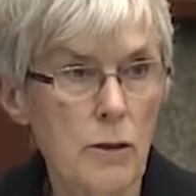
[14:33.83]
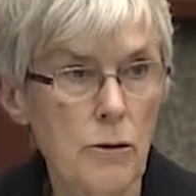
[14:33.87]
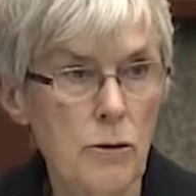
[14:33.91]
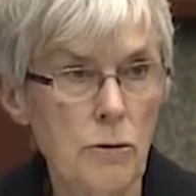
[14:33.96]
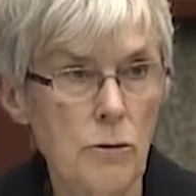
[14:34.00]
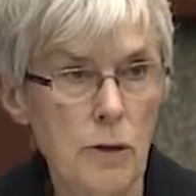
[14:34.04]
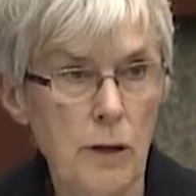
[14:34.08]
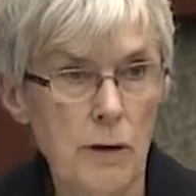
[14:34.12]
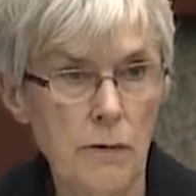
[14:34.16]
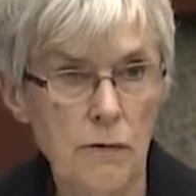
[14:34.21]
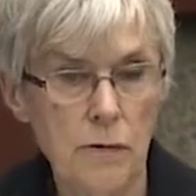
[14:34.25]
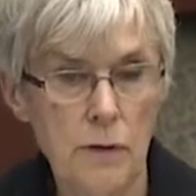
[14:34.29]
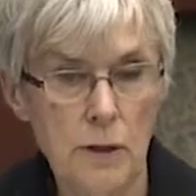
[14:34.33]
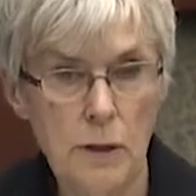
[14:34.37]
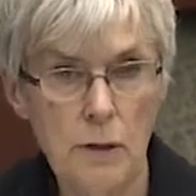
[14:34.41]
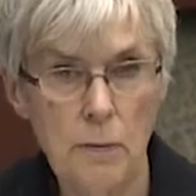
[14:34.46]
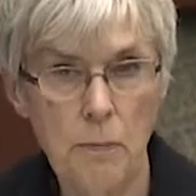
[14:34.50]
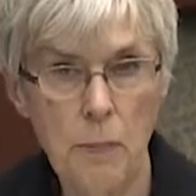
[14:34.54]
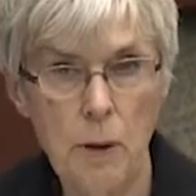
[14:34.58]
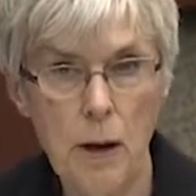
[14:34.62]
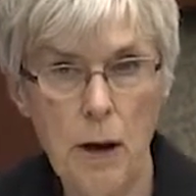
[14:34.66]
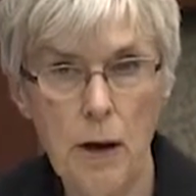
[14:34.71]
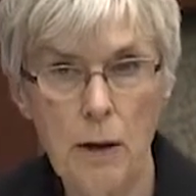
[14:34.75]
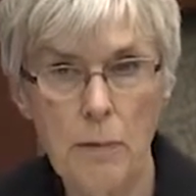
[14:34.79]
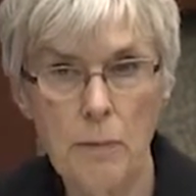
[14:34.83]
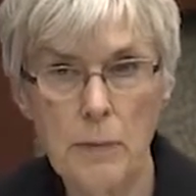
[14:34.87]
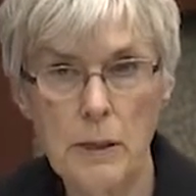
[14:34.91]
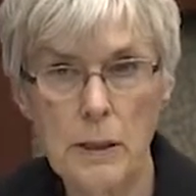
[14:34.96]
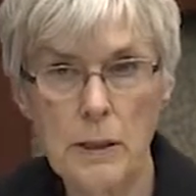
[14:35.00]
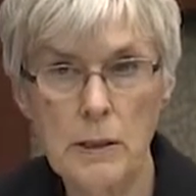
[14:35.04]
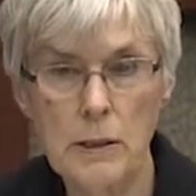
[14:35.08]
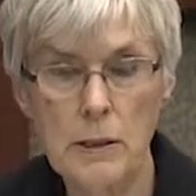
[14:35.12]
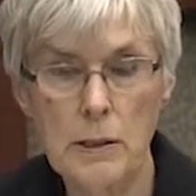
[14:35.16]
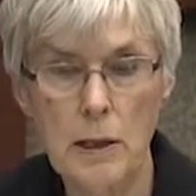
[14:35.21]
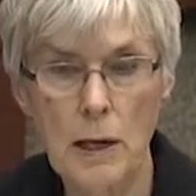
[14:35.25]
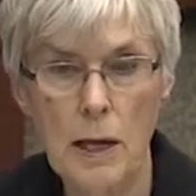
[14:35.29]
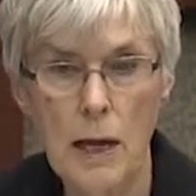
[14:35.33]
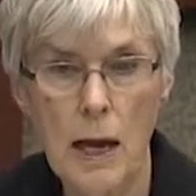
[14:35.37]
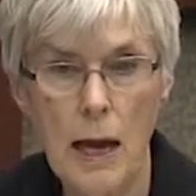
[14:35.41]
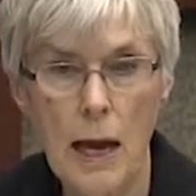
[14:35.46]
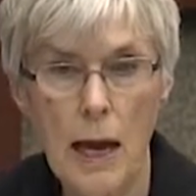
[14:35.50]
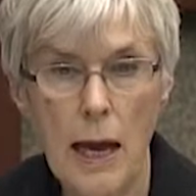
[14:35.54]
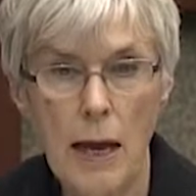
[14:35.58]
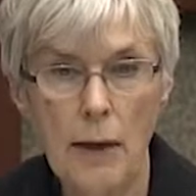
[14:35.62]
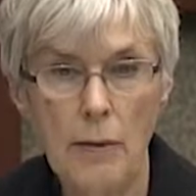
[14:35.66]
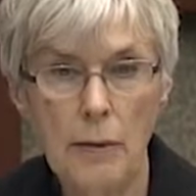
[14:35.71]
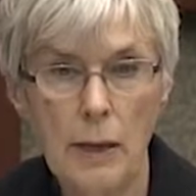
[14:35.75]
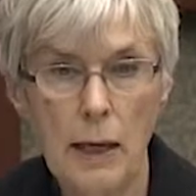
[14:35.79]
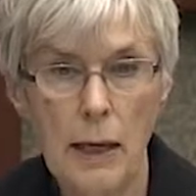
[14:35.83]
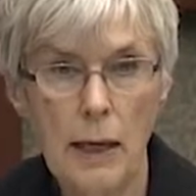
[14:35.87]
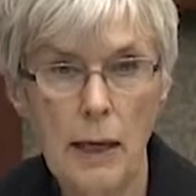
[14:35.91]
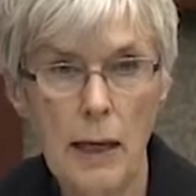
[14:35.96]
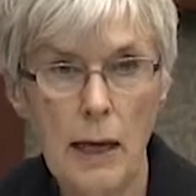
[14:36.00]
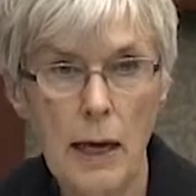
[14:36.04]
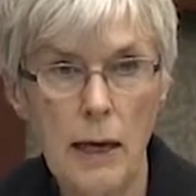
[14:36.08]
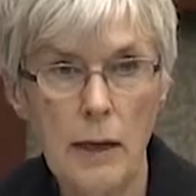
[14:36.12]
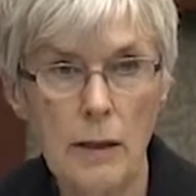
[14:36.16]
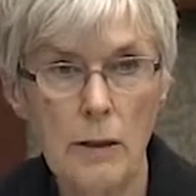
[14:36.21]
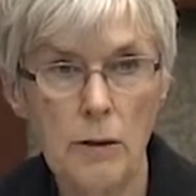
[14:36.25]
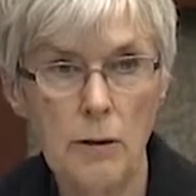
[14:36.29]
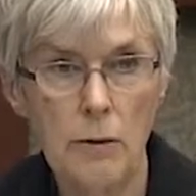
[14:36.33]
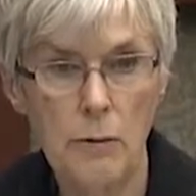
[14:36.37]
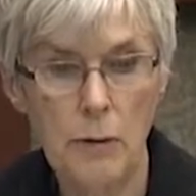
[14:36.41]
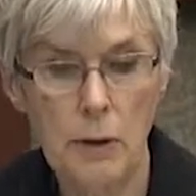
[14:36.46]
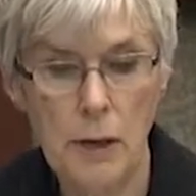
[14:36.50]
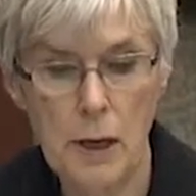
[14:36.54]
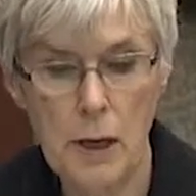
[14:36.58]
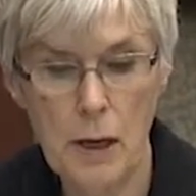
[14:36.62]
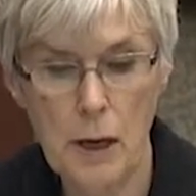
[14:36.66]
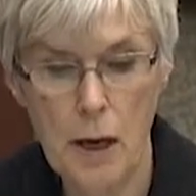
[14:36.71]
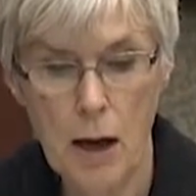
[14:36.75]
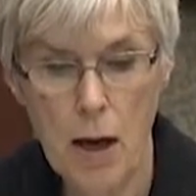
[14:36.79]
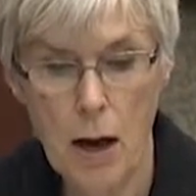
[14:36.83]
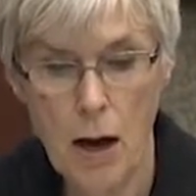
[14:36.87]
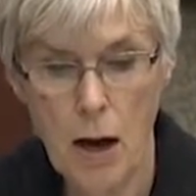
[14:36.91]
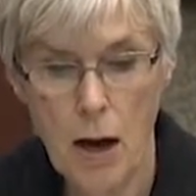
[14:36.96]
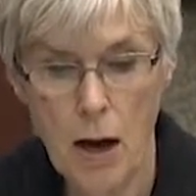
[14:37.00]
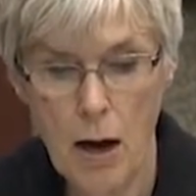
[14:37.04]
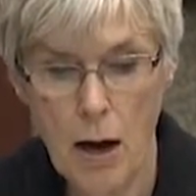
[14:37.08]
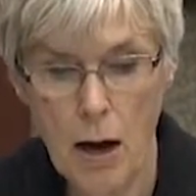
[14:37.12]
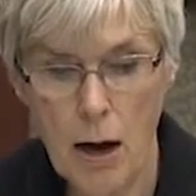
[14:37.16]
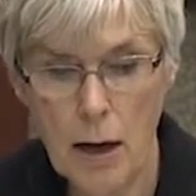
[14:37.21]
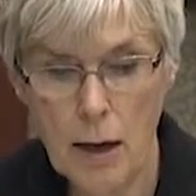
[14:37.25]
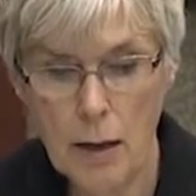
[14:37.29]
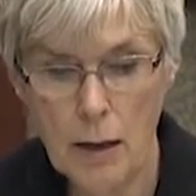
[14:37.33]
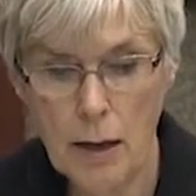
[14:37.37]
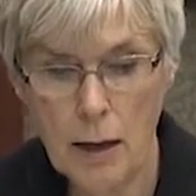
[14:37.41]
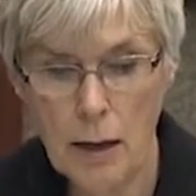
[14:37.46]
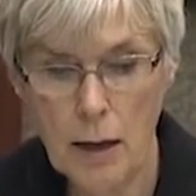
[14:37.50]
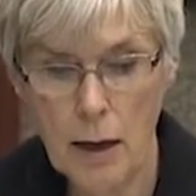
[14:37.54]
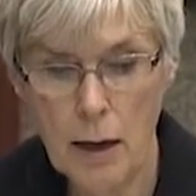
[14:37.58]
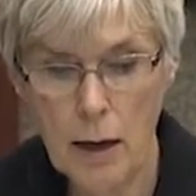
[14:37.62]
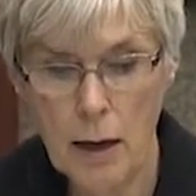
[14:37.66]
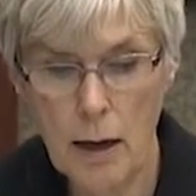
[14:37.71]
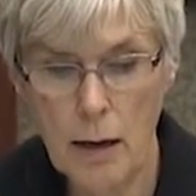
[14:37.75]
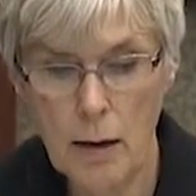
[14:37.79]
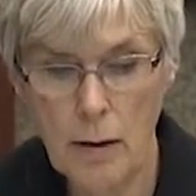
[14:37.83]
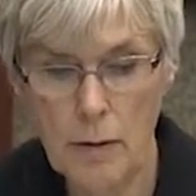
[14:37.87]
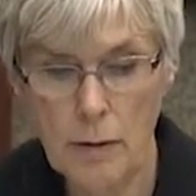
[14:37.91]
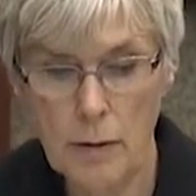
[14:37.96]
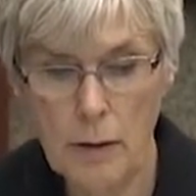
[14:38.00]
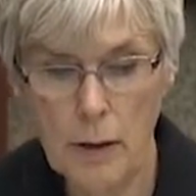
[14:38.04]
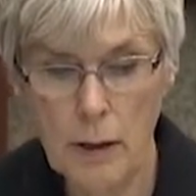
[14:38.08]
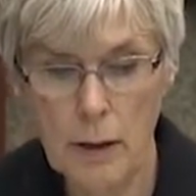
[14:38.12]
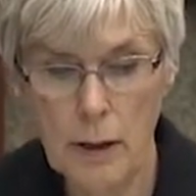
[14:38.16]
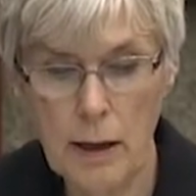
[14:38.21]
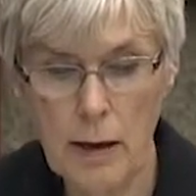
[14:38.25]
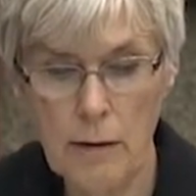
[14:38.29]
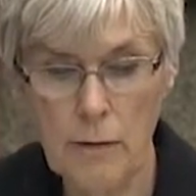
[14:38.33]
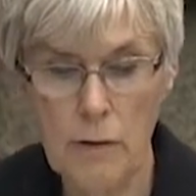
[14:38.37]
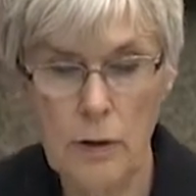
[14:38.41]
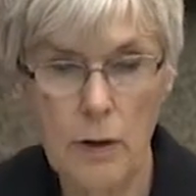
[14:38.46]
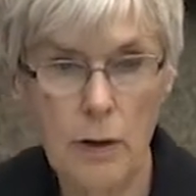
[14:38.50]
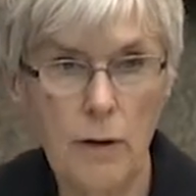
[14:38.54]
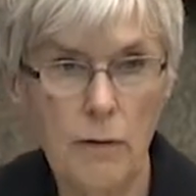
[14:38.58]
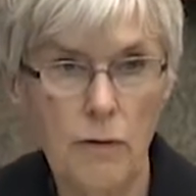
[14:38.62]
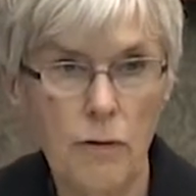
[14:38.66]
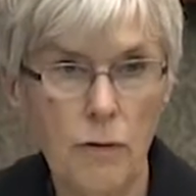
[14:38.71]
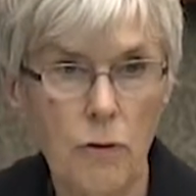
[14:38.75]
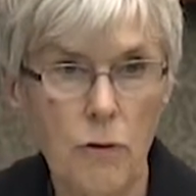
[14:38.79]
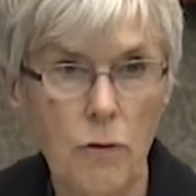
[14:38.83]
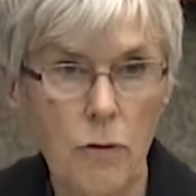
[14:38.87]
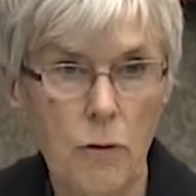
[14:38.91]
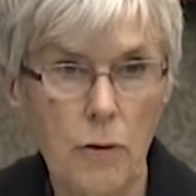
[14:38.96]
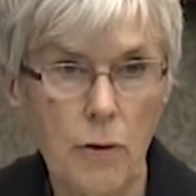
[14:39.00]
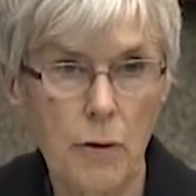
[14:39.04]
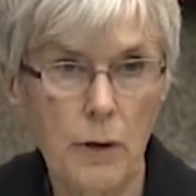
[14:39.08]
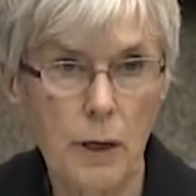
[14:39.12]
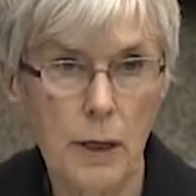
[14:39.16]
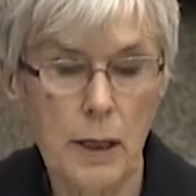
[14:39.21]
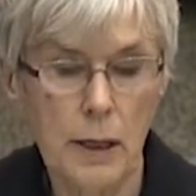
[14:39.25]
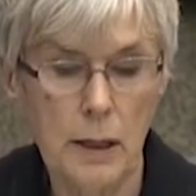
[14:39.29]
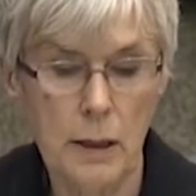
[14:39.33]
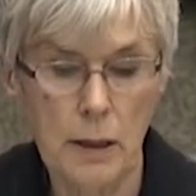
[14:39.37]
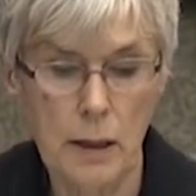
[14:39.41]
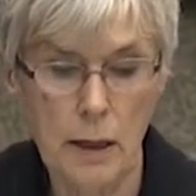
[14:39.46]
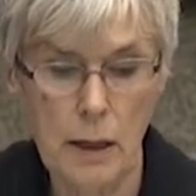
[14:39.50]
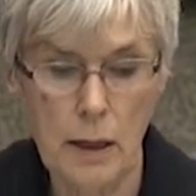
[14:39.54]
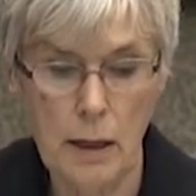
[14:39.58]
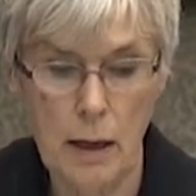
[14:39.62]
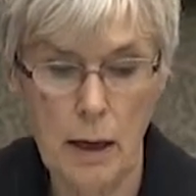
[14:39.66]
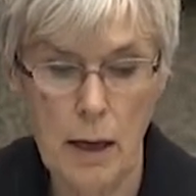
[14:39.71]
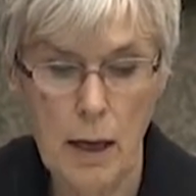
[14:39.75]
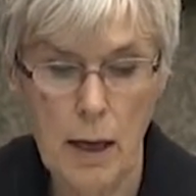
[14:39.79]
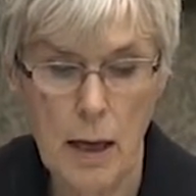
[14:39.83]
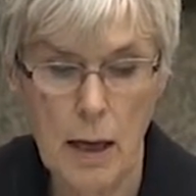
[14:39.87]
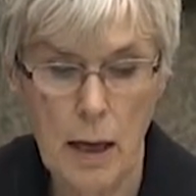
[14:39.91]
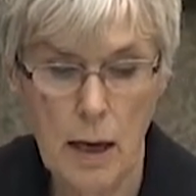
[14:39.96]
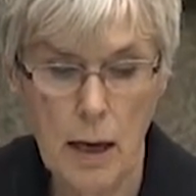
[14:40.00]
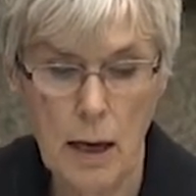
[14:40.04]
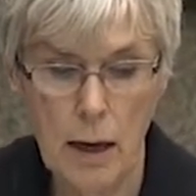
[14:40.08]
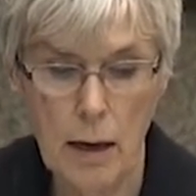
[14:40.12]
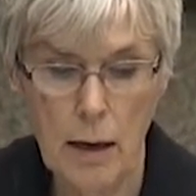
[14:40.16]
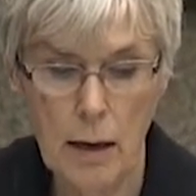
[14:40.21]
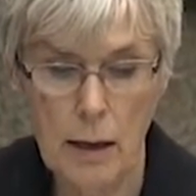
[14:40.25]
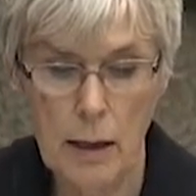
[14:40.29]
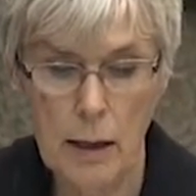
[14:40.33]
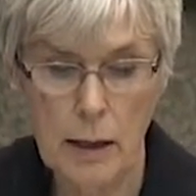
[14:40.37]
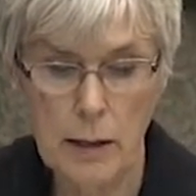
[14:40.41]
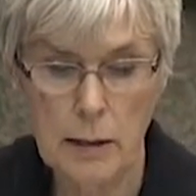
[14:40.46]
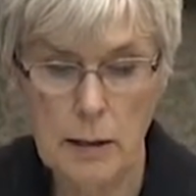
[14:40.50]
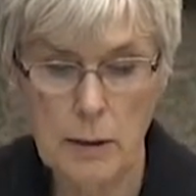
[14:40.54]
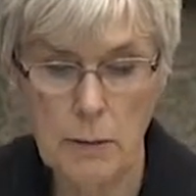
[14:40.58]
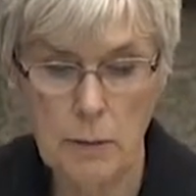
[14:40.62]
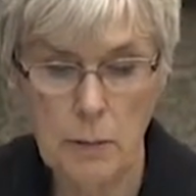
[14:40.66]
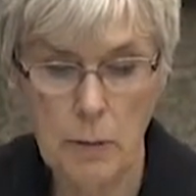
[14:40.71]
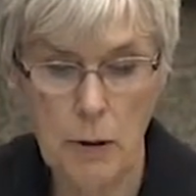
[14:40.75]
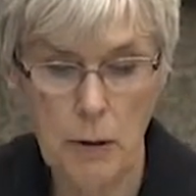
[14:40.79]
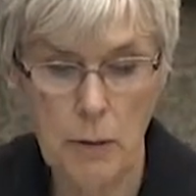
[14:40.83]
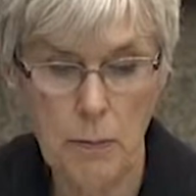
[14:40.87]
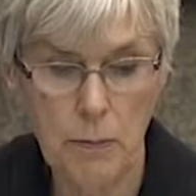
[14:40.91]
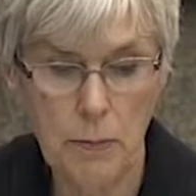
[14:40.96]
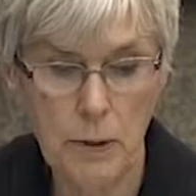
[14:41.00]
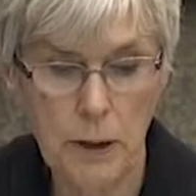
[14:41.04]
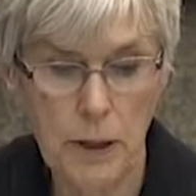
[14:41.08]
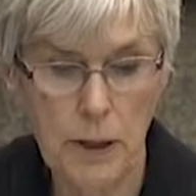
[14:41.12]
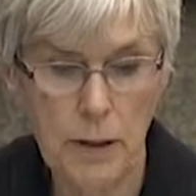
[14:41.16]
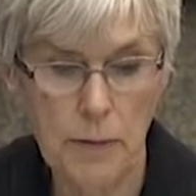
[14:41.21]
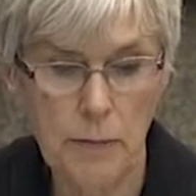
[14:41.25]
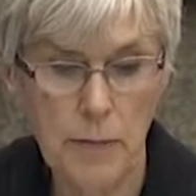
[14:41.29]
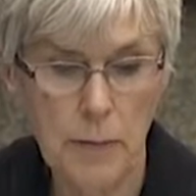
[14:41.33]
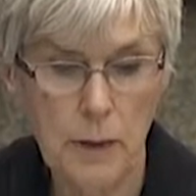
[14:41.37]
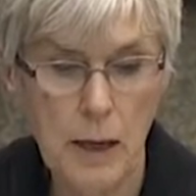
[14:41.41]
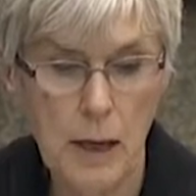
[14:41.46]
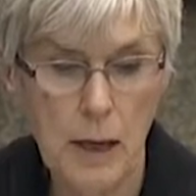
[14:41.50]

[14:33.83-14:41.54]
two different departments, and they can't agree on the level of chlorine that is appropriate.